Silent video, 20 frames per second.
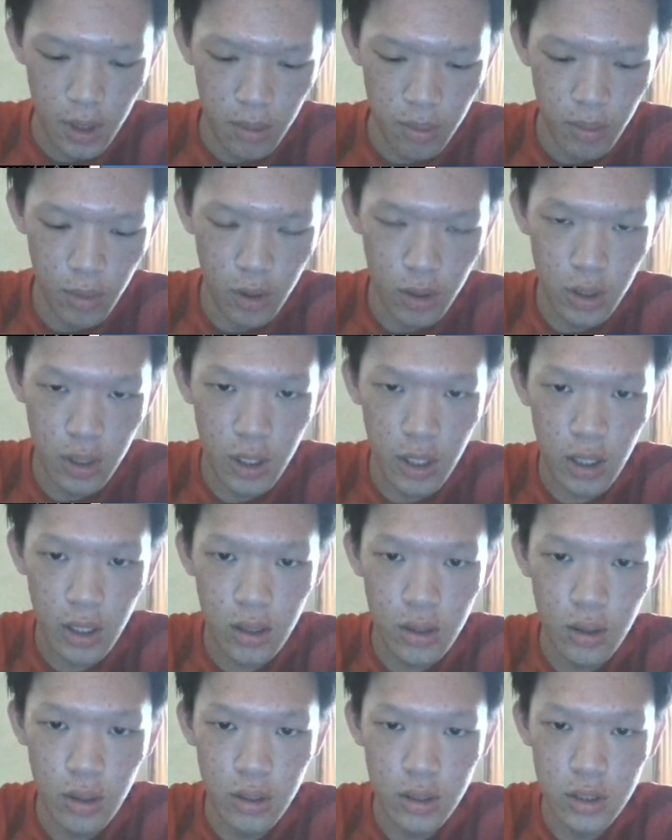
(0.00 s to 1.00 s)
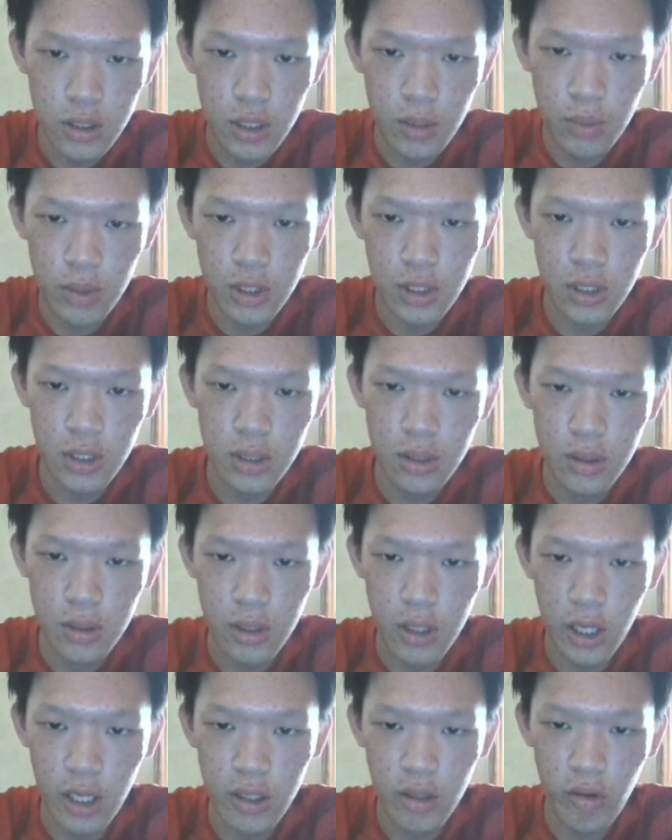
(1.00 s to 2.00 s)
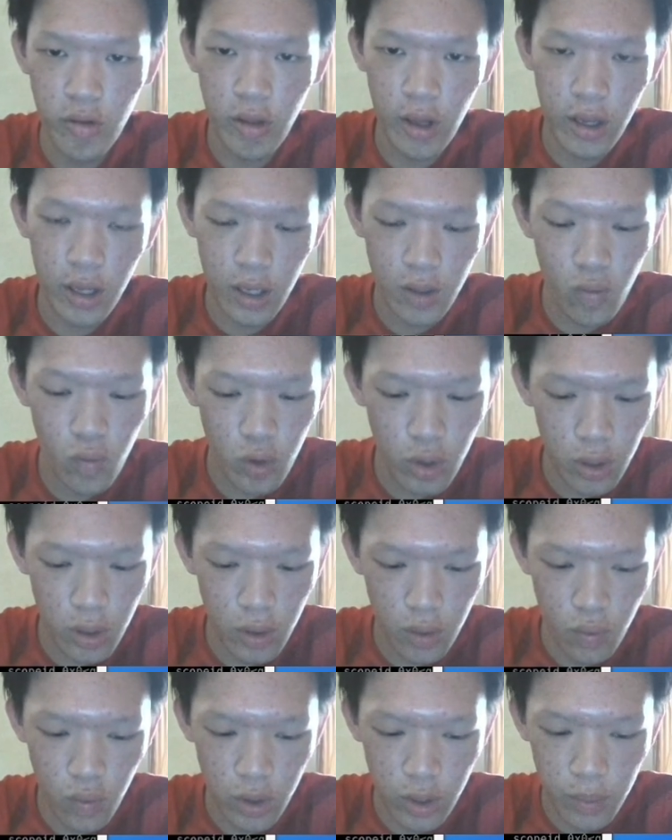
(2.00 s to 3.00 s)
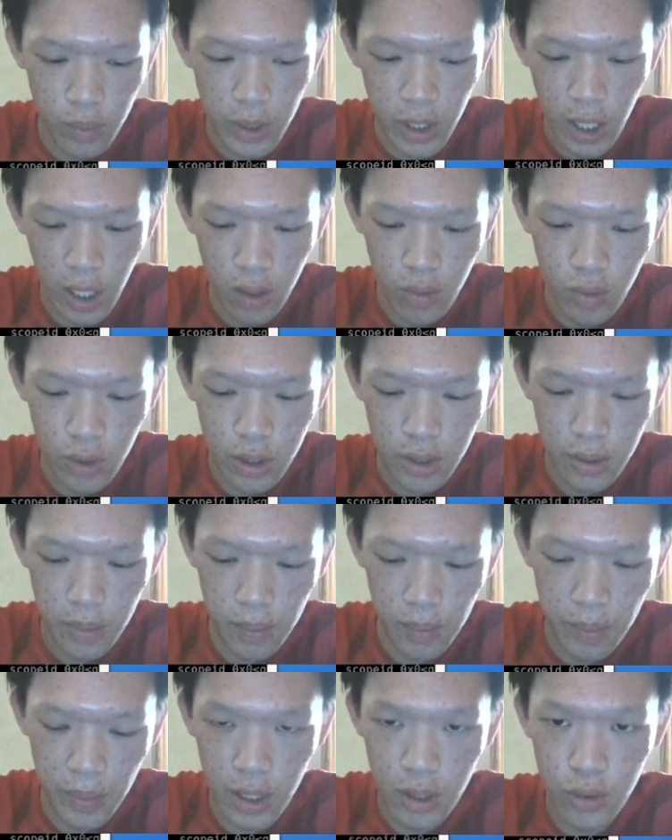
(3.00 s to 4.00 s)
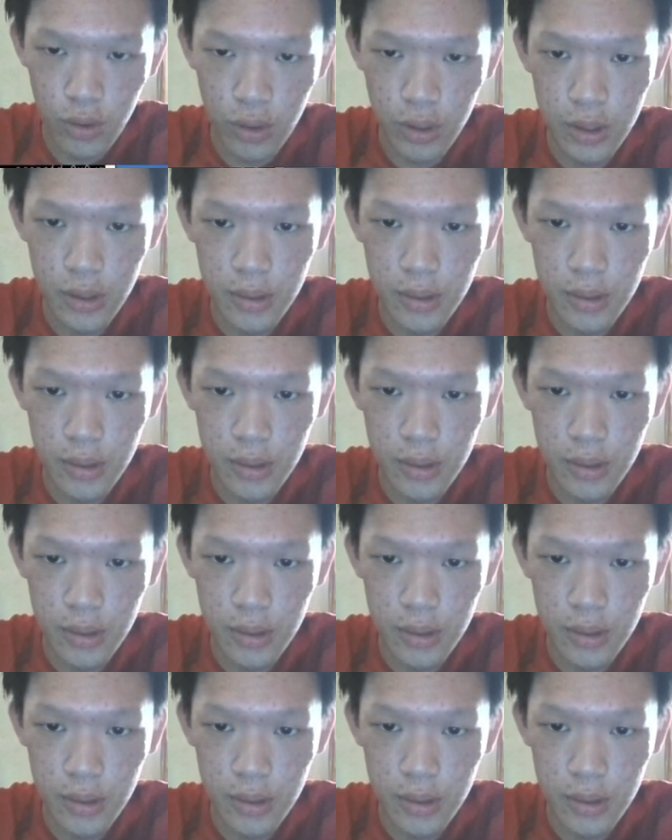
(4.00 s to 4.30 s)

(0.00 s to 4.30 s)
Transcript: monkey.tpg, and the second will be our payload.